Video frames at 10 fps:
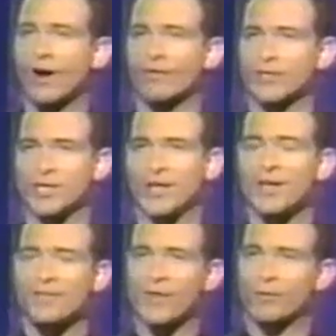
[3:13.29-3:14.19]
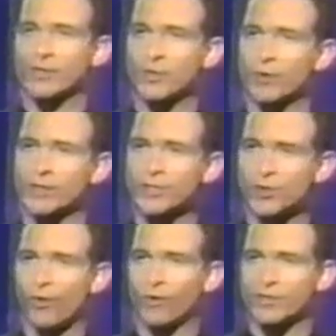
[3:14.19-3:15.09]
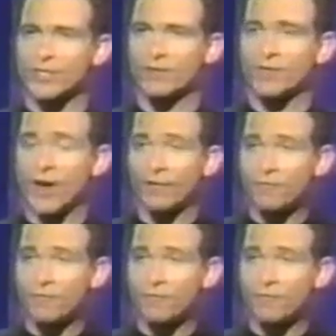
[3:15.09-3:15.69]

television, they were doing the scores, yeah. the